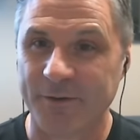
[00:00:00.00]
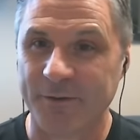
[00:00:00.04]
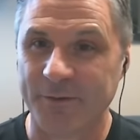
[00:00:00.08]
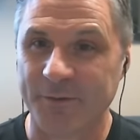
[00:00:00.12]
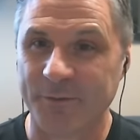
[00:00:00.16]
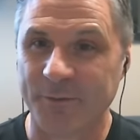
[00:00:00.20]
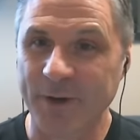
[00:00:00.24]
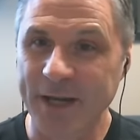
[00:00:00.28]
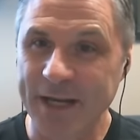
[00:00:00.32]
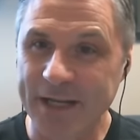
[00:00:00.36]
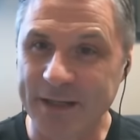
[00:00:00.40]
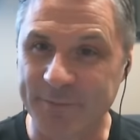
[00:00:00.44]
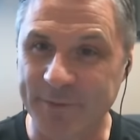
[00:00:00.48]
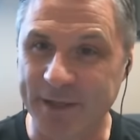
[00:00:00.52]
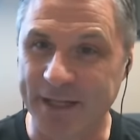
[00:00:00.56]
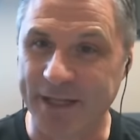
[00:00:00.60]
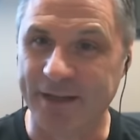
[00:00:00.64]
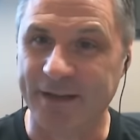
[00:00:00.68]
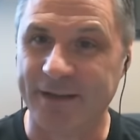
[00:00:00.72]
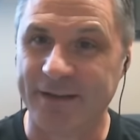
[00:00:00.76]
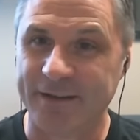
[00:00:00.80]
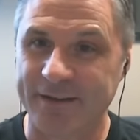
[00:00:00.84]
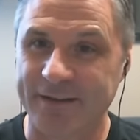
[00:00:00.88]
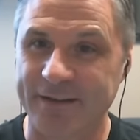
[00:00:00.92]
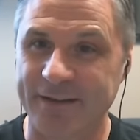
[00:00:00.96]
wait a minute
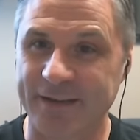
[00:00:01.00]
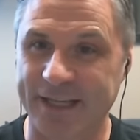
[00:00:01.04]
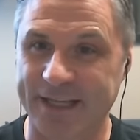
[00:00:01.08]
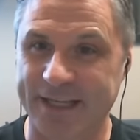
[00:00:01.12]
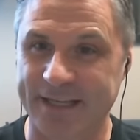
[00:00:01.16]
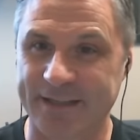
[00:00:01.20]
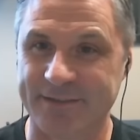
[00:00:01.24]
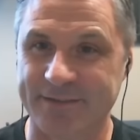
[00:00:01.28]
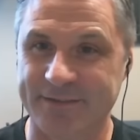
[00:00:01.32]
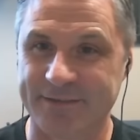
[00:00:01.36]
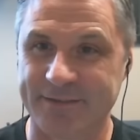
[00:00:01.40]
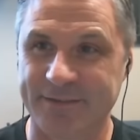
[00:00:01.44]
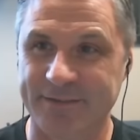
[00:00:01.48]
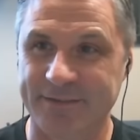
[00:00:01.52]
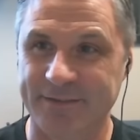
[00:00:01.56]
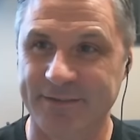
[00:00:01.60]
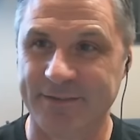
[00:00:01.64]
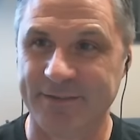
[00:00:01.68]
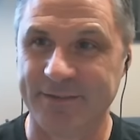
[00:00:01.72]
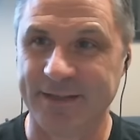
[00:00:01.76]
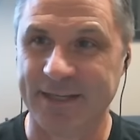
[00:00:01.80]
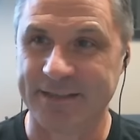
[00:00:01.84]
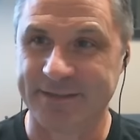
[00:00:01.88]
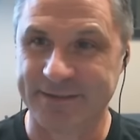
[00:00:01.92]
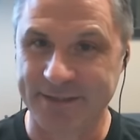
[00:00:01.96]
like it
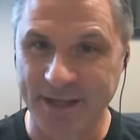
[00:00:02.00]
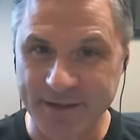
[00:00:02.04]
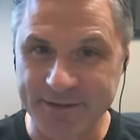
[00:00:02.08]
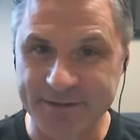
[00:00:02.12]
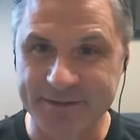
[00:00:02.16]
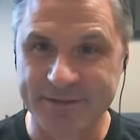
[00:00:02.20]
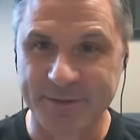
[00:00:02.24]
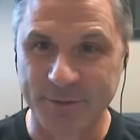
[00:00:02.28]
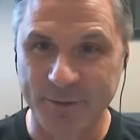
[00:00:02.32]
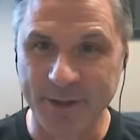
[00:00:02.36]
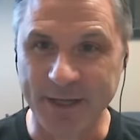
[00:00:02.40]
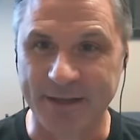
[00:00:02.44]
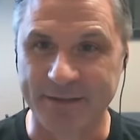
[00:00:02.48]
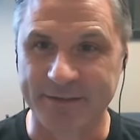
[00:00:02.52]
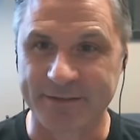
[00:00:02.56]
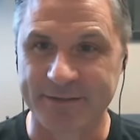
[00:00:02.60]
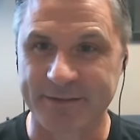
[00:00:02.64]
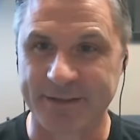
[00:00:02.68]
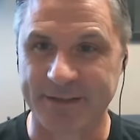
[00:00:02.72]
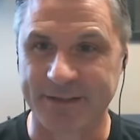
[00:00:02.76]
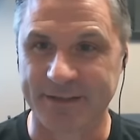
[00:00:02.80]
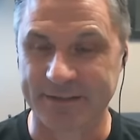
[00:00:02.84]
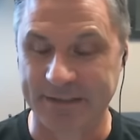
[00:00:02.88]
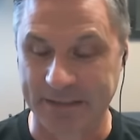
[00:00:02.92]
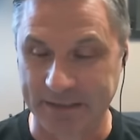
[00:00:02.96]
it does twist
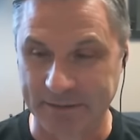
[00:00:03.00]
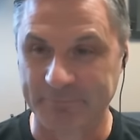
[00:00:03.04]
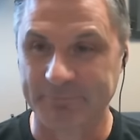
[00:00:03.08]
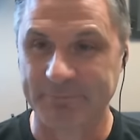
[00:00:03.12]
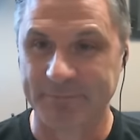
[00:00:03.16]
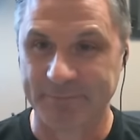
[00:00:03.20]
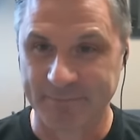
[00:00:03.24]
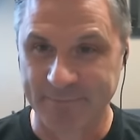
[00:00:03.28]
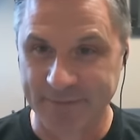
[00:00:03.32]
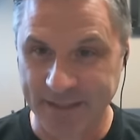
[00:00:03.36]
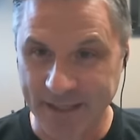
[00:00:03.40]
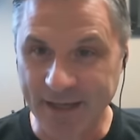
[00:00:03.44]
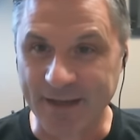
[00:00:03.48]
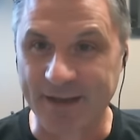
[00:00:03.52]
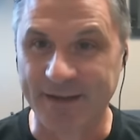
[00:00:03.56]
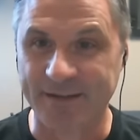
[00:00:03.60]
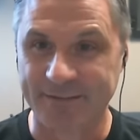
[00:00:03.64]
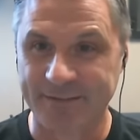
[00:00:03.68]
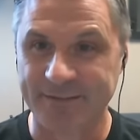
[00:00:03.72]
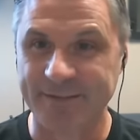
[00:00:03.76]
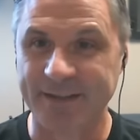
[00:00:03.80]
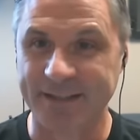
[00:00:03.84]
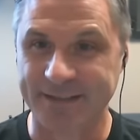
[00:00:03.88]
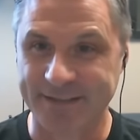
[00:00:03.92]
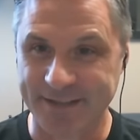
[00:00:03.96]
and i was like yeah
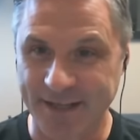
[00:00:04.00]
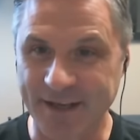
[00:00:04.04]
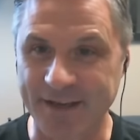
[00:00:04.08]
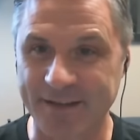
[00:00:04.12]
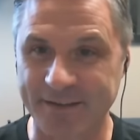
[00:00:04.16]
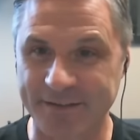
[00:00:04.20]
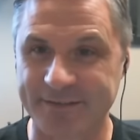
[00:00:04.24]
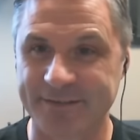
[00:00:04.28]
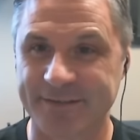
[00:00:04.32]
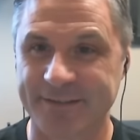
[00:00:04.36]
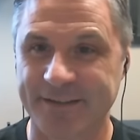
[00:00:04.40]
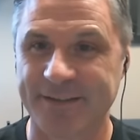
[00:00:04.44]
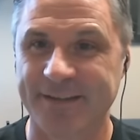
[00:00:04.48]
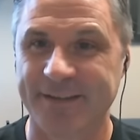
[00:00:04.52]
it does